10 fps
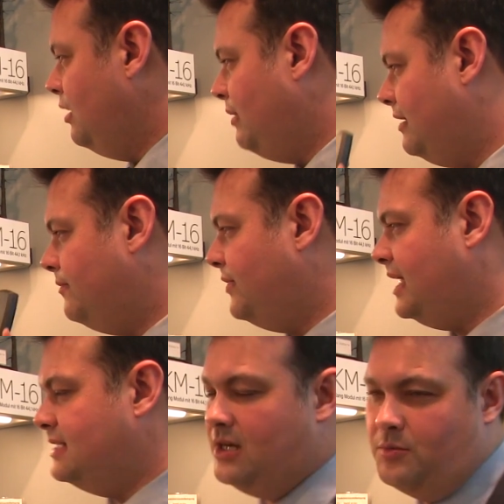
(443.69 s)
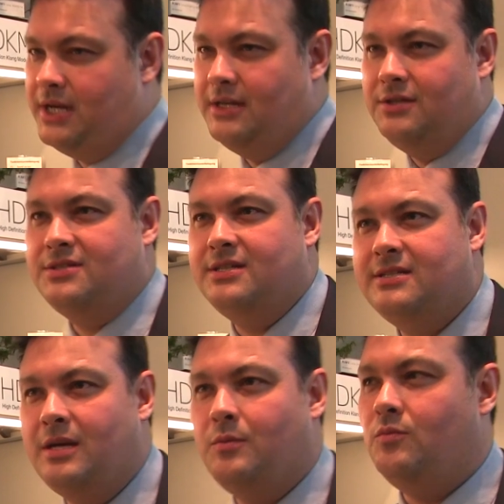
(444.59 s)
Well, that's our brand new
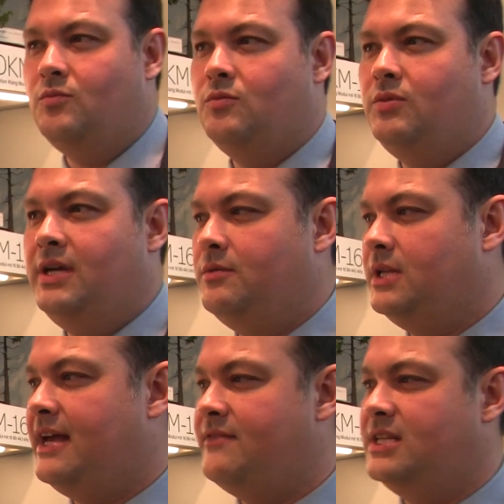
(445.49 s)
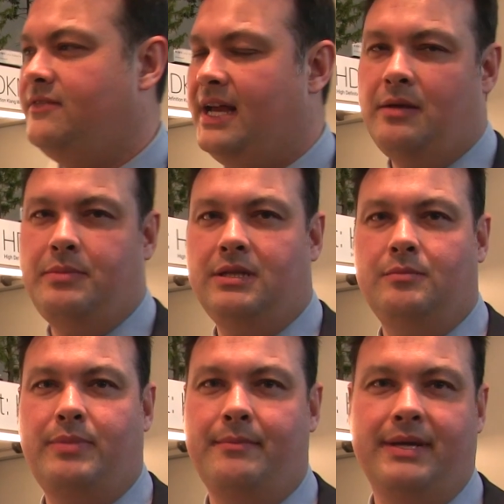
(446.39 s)
system. We will have it
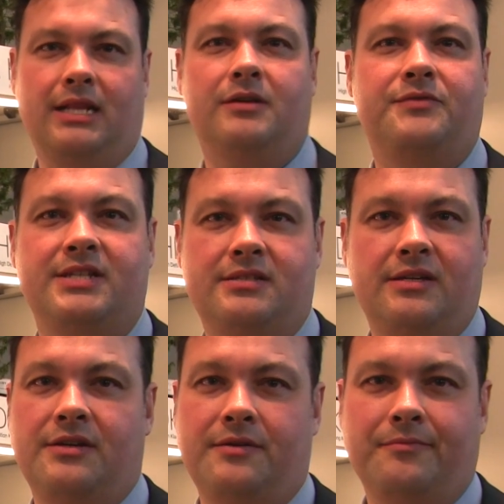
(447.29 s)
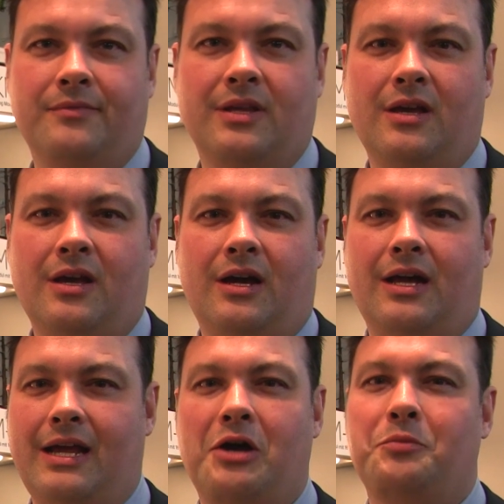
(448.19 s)
available by middle of this year,
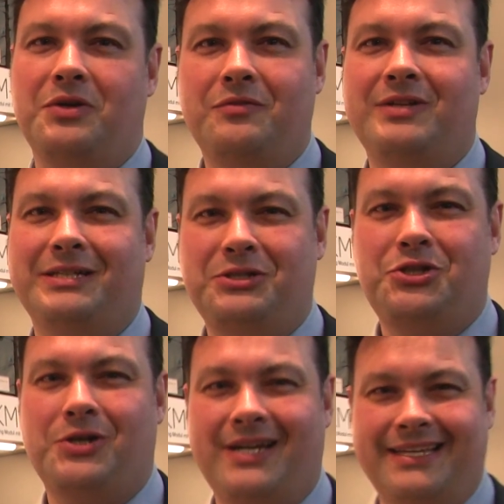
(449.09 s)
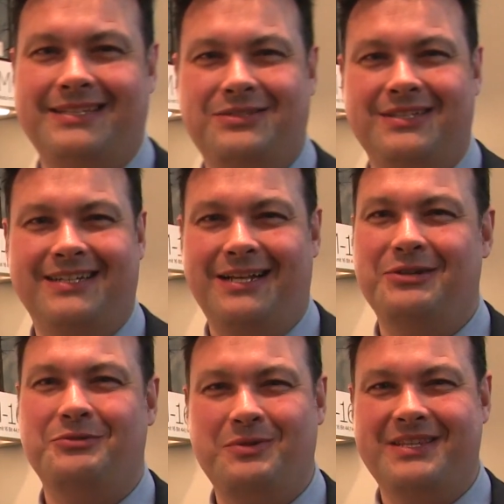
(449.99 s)
and I hope you will enjoy it
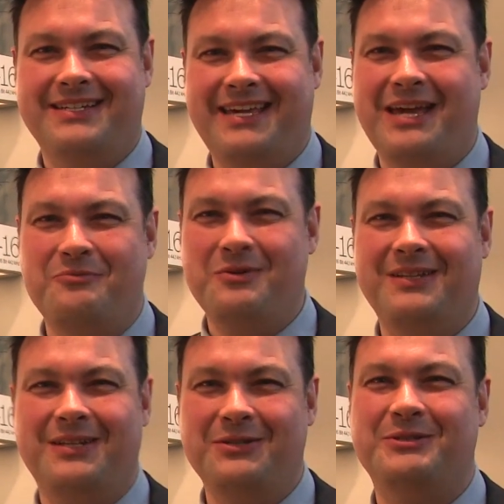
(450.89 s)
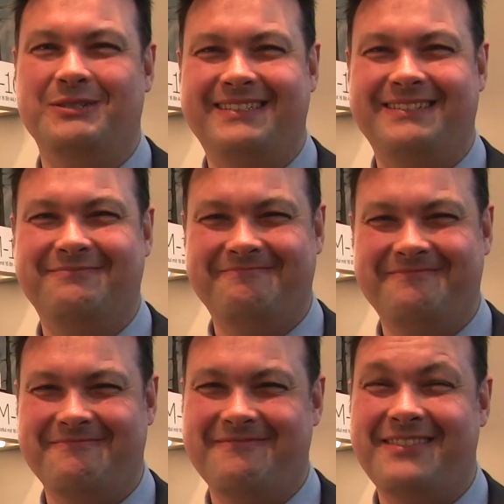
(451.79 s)
along with the KM1 locos.
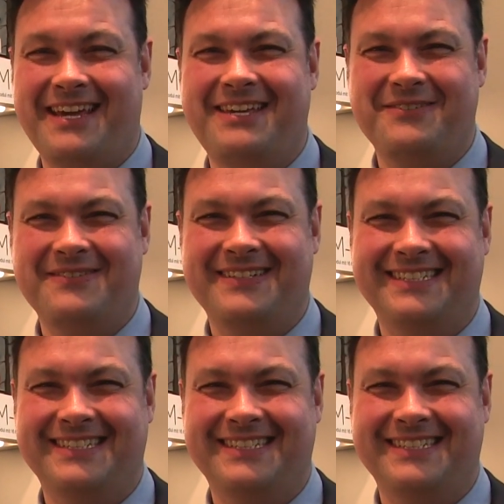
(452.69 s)
Thank you.